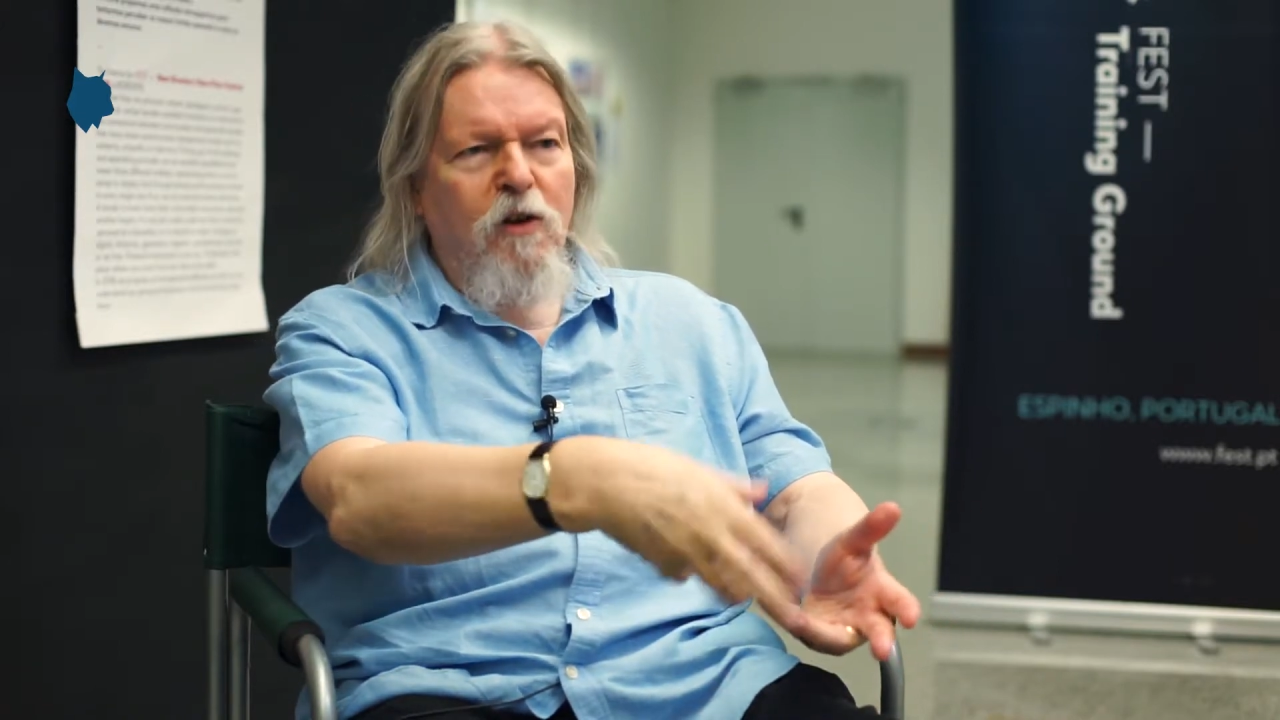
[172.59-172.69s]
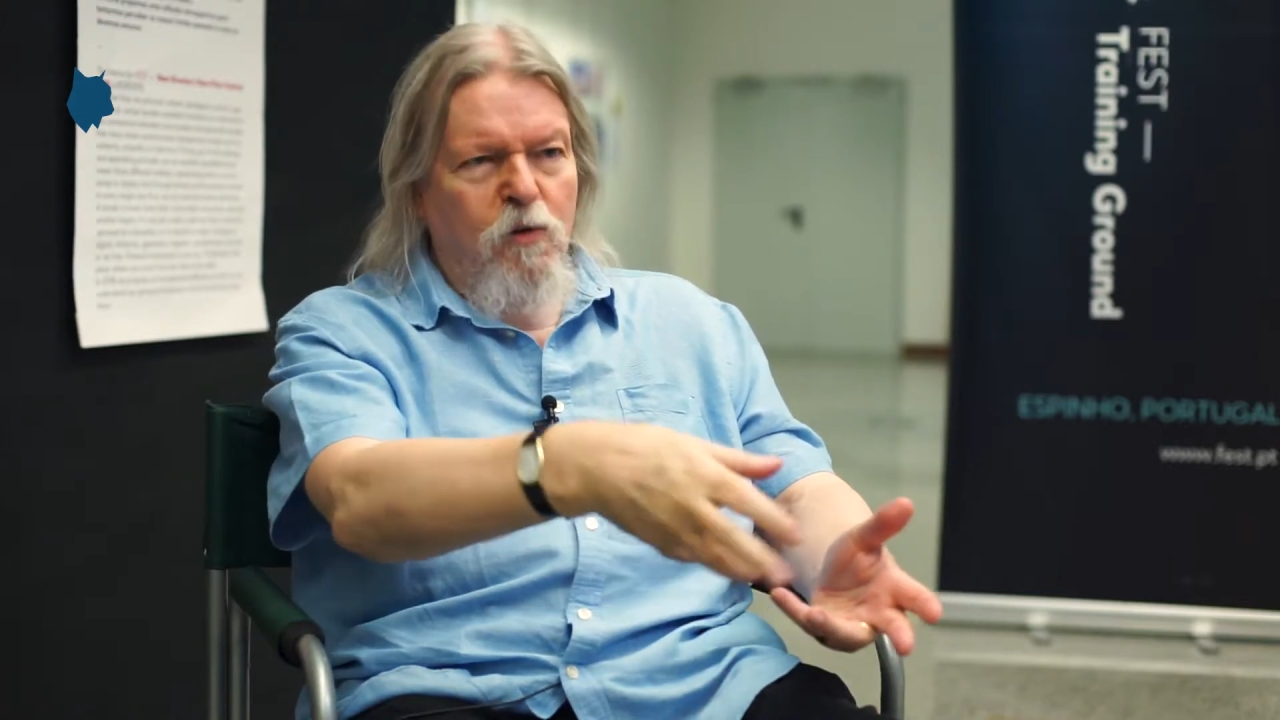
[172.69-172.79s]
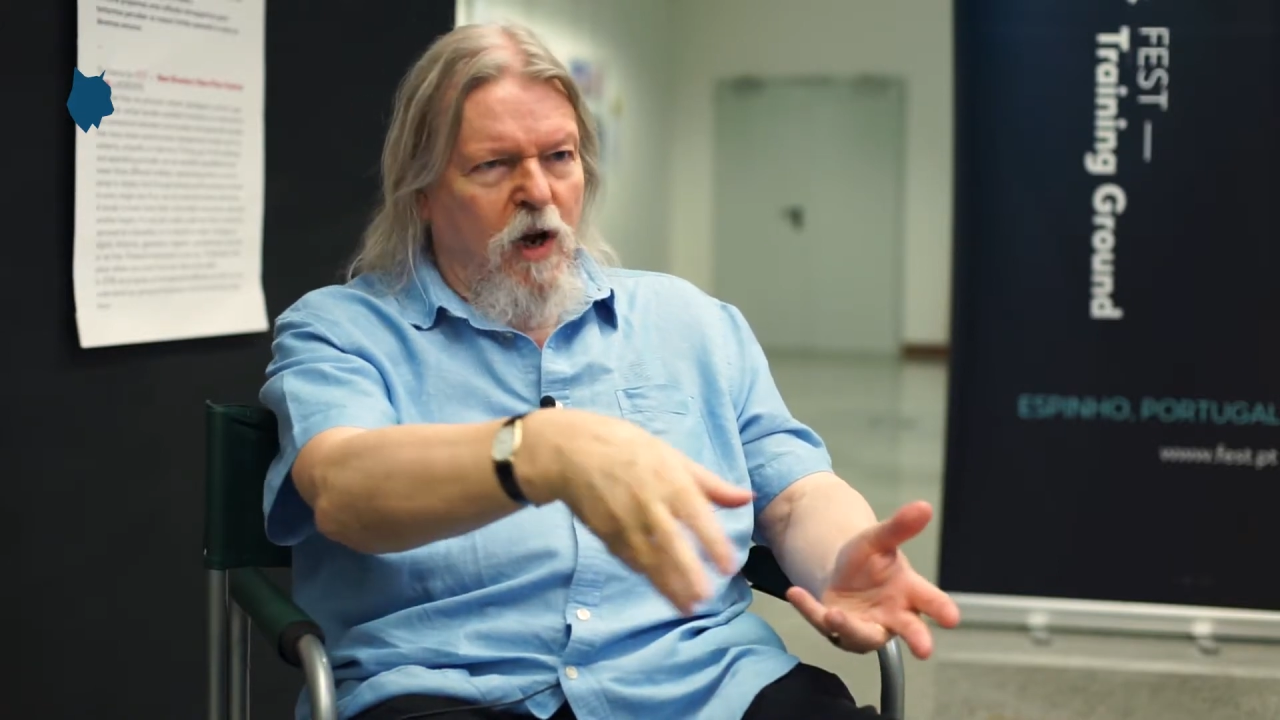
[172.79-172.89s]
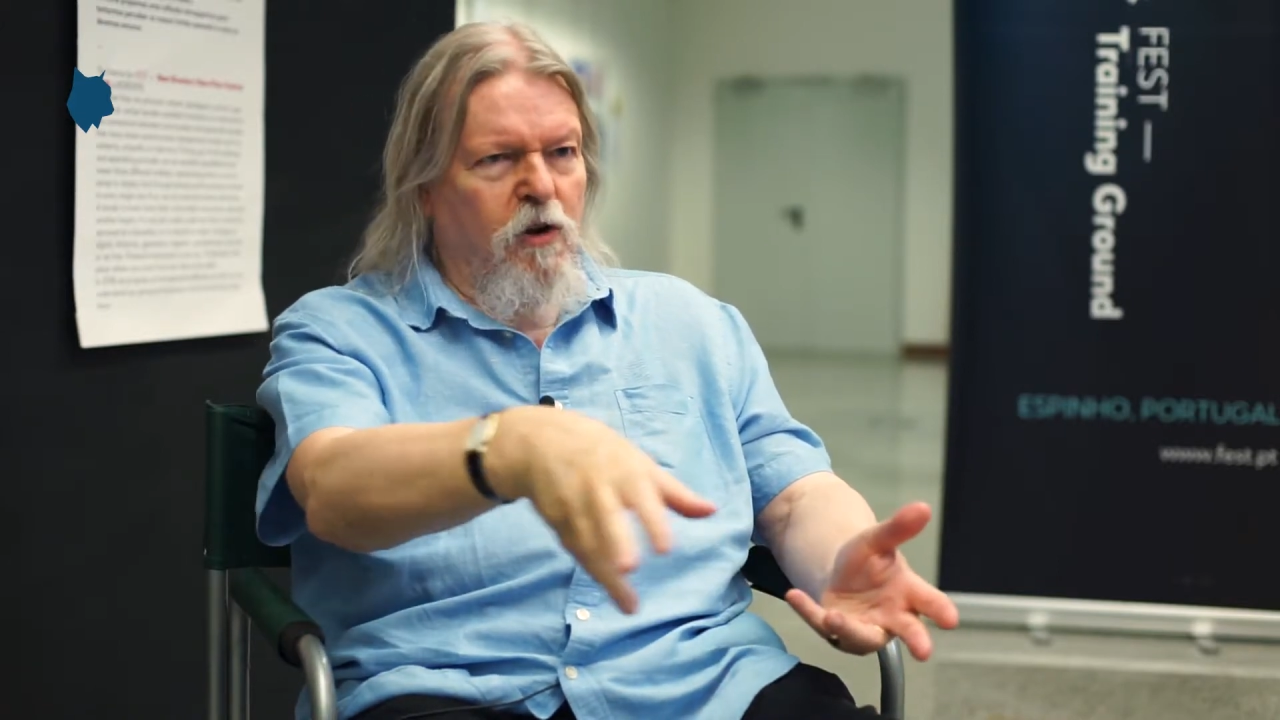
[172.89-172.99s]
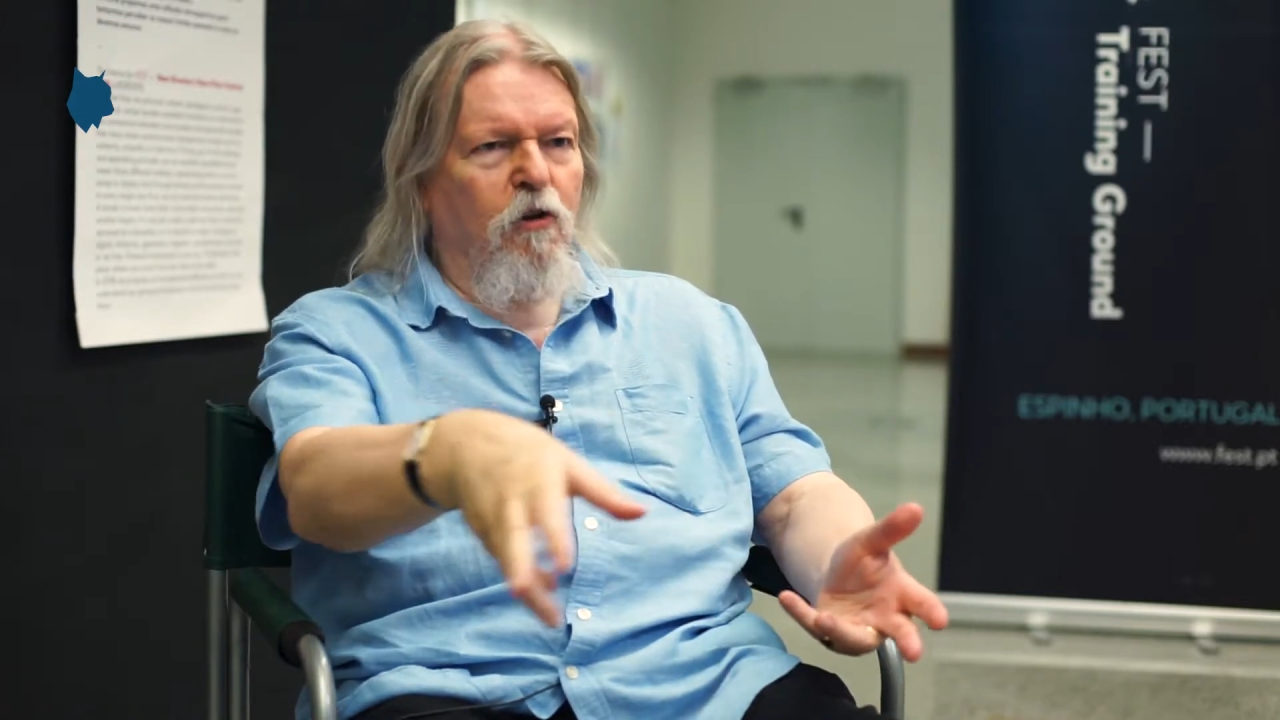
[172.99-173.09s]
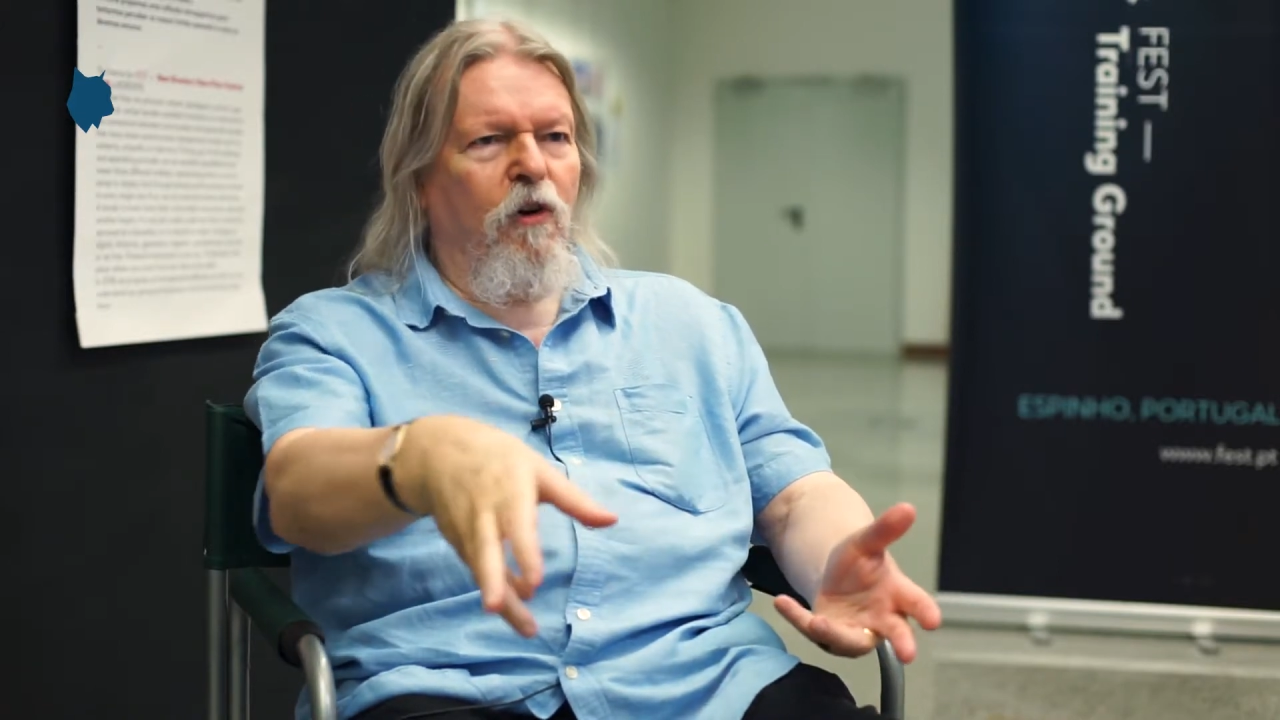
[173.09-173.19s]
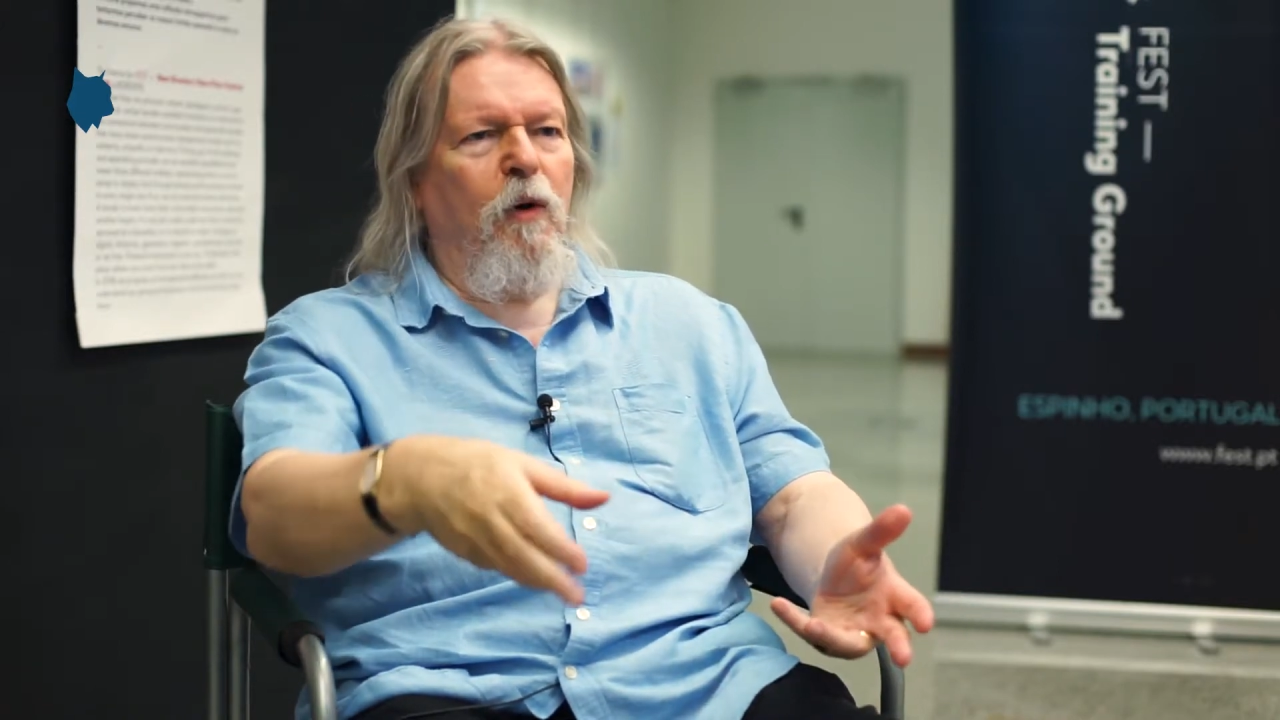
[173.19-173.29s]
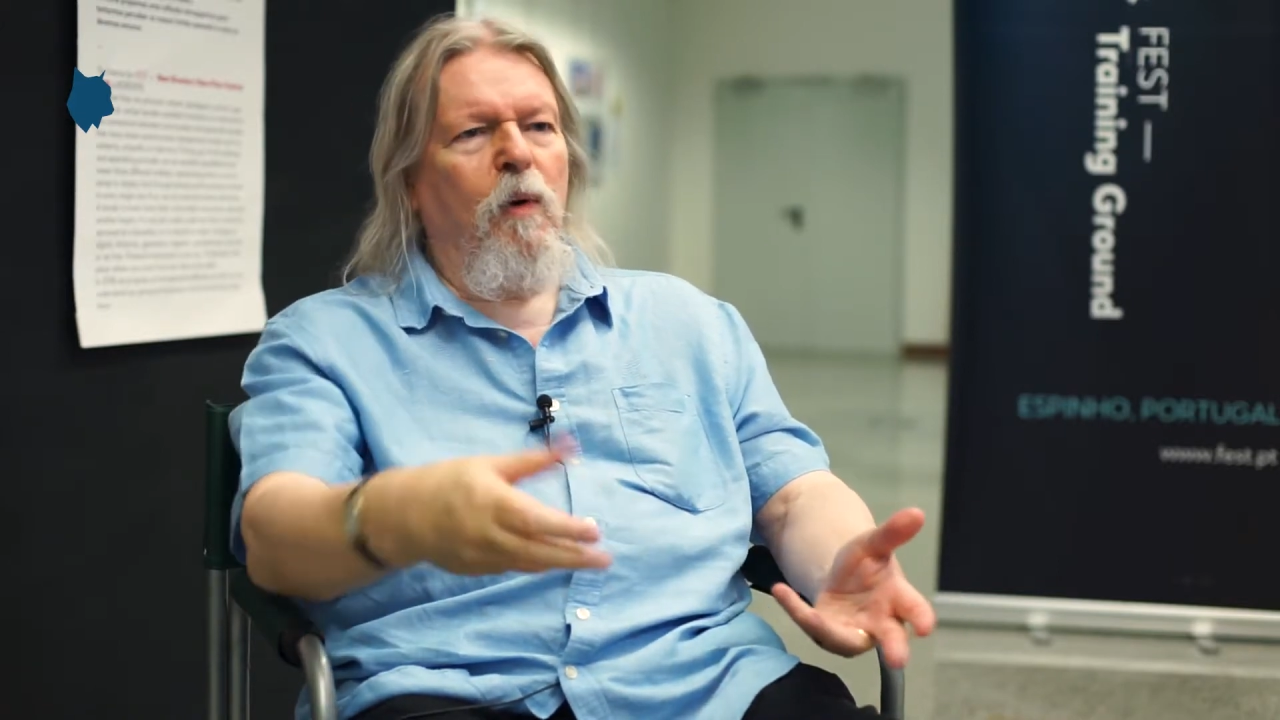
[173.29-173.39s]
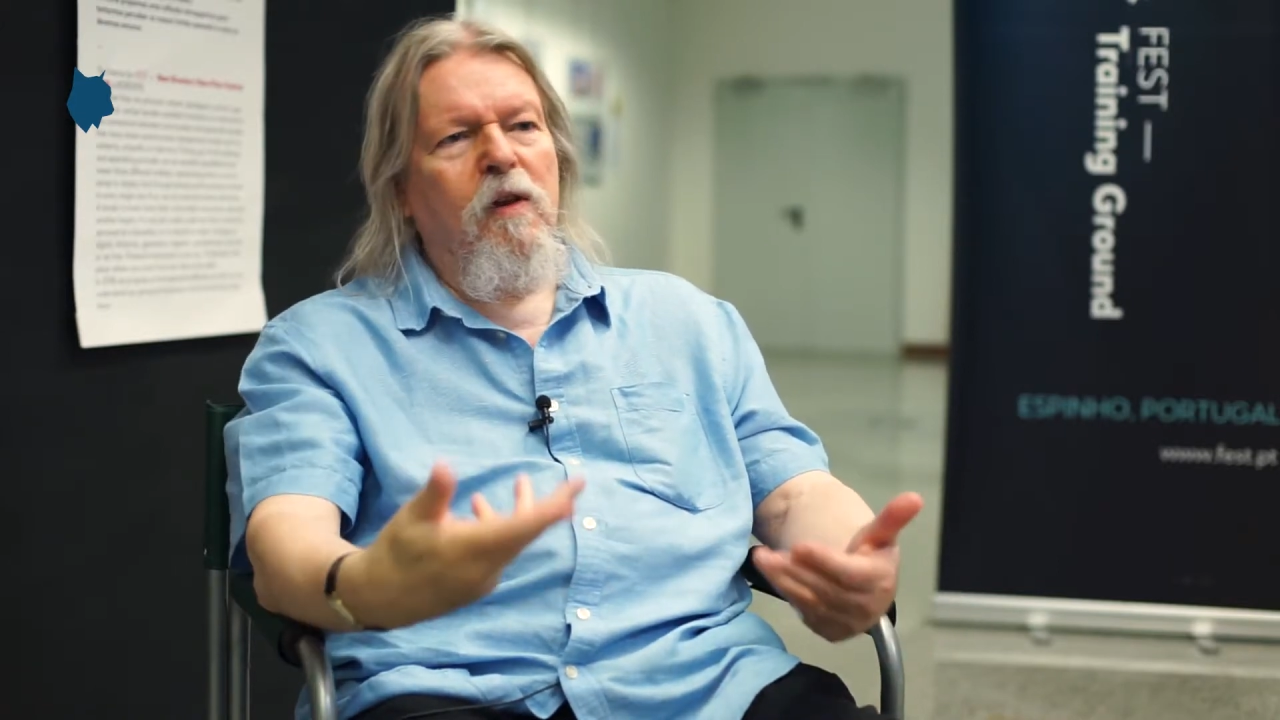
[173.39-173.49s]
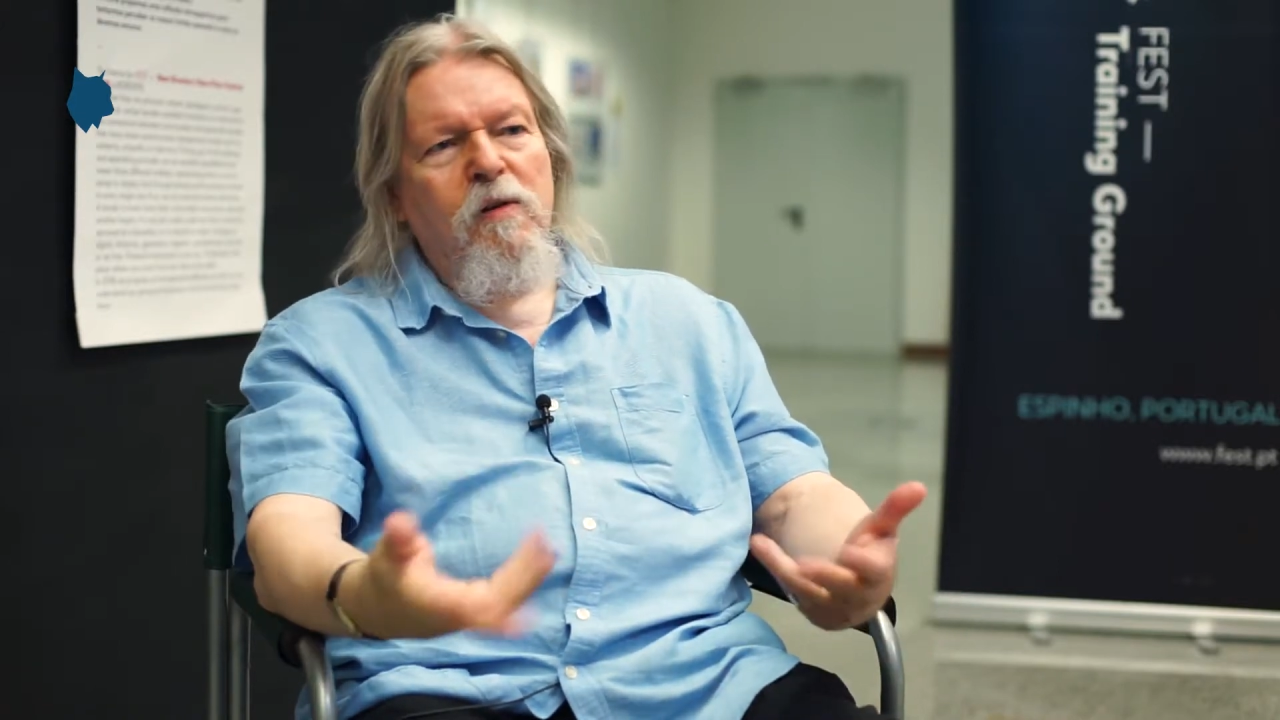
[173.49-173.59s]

you don't agree with,